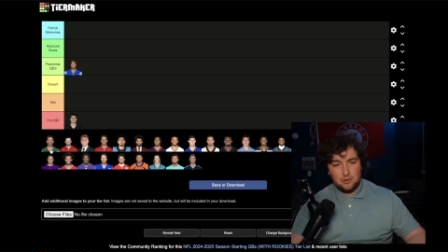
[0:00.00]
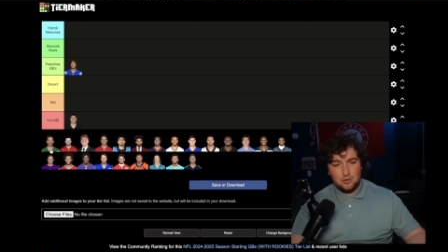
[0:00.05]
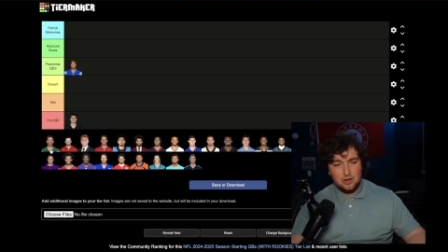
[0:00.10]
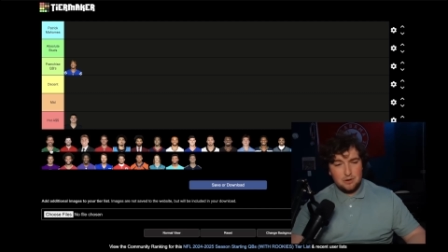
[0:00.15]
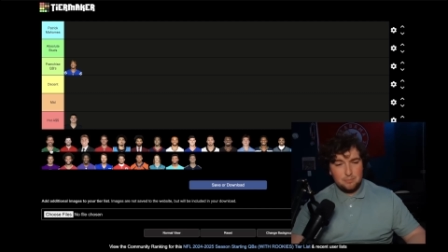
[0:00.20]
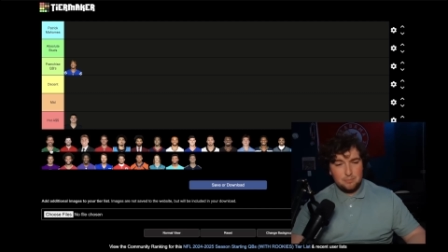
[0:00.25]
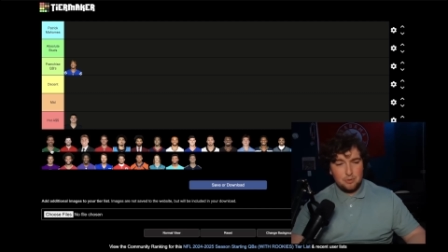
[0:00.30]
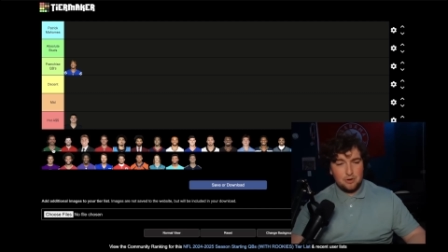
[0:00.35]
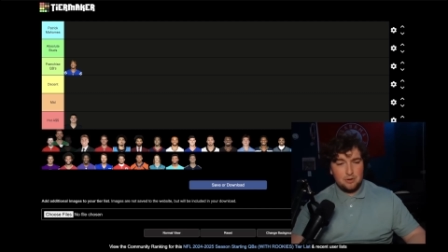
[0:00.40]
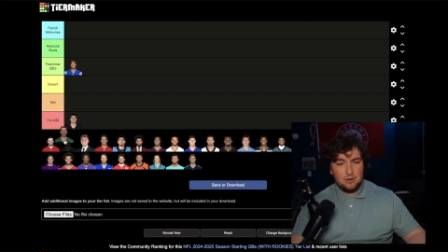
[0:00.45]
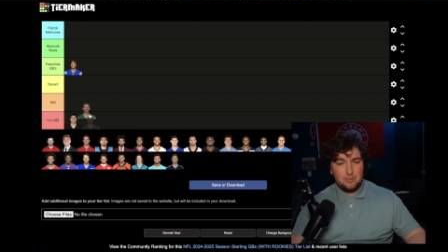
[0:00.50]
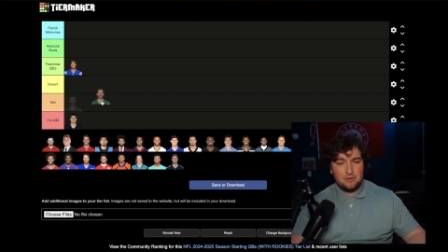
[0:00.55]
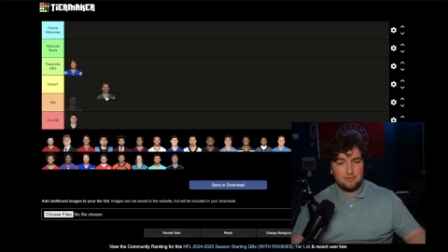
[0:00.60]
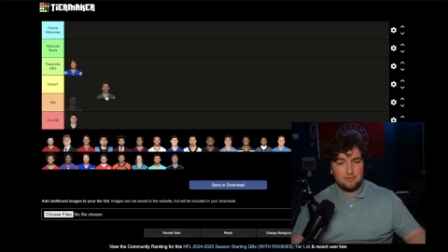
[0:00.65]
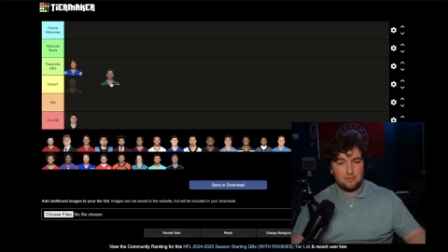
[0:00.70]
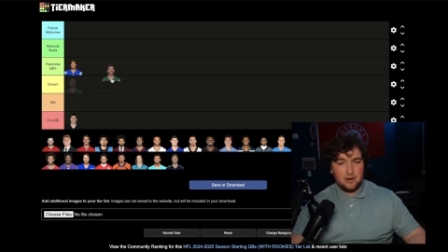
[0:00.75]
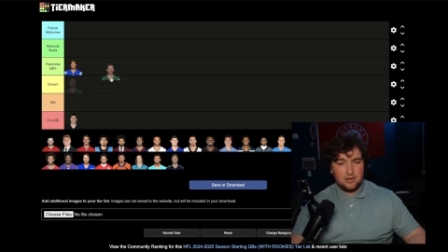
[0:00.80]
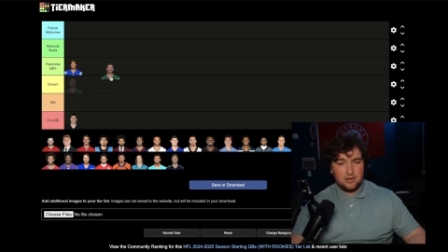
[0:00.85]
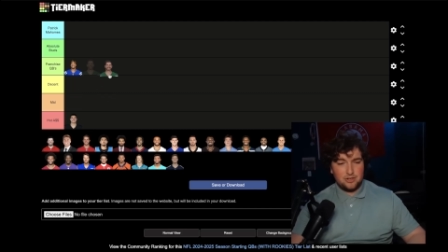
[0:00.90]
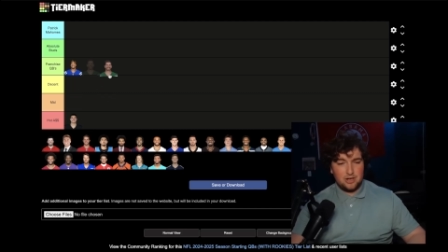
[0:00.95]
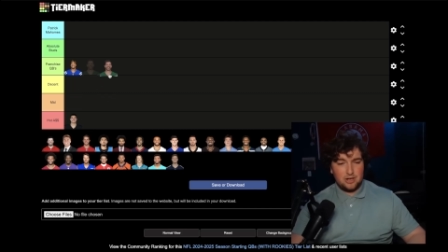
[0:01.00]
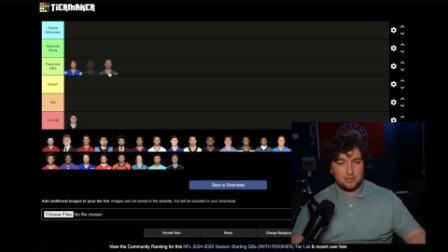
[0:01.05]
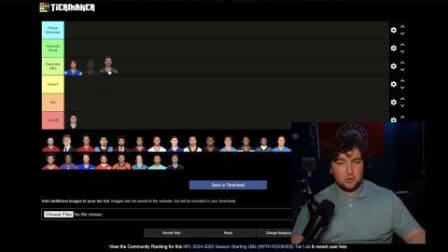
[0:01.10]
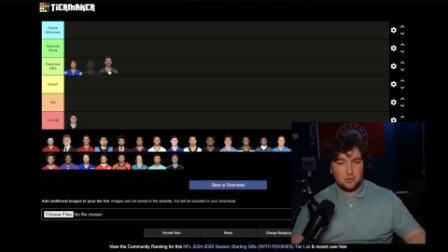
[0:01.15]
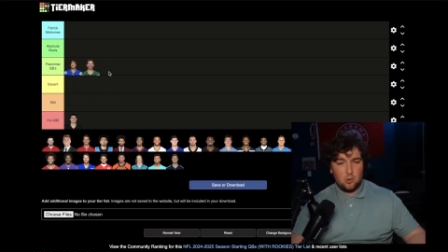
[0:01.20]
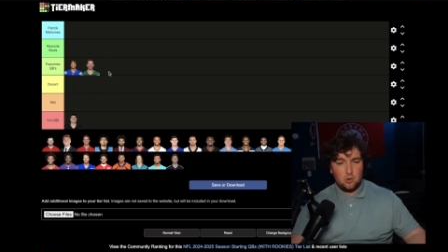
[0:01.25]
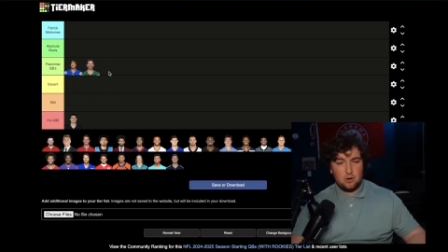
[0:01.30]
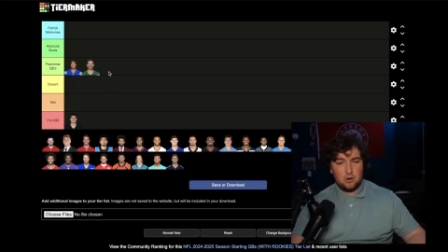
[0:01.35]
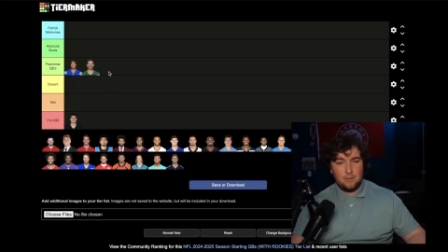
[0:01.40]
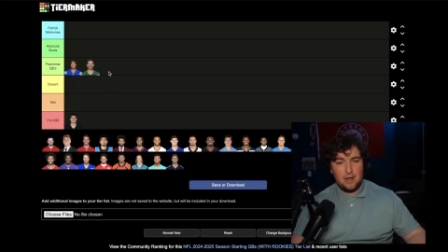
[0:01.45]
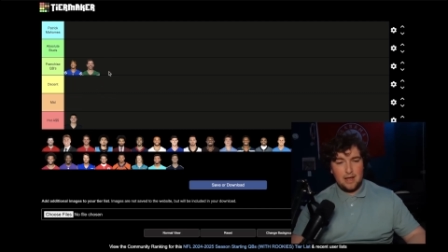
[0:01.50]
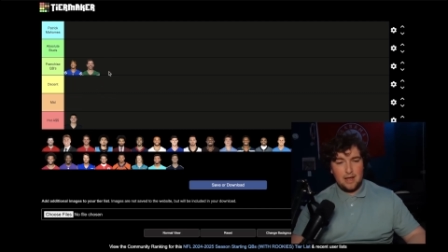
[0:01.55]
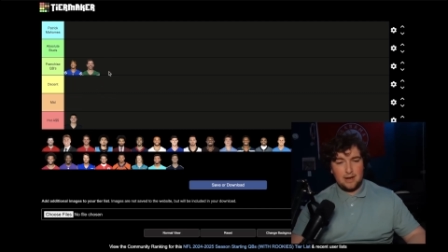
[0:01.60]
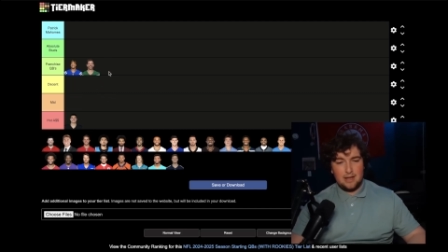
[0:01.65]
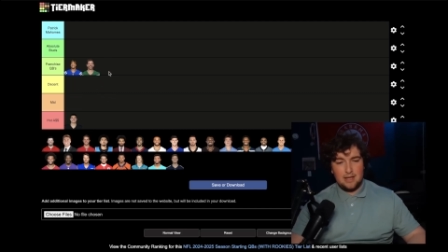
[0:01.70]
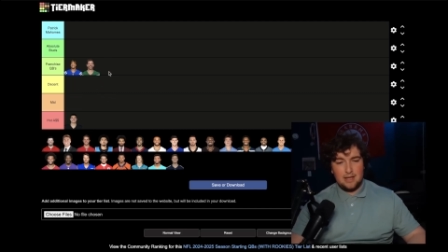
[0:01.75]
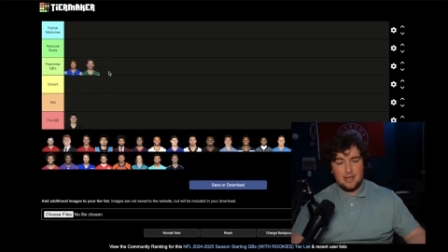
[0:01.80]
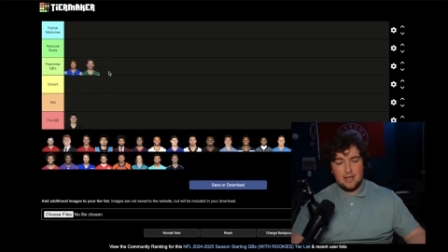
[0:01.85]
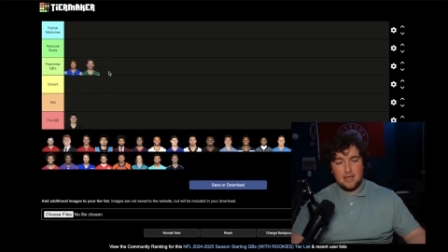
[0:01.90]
going to put him in franchise quarterback,